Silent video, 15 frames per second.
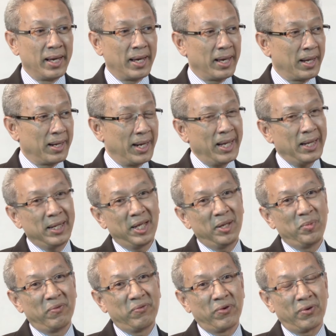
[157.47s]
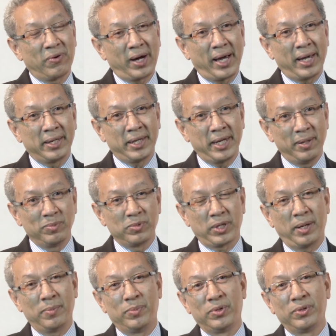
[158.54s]
Uh, lately, before I came to
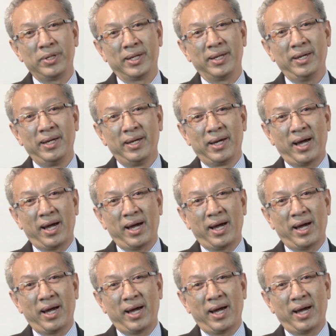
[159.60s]
Cambodia,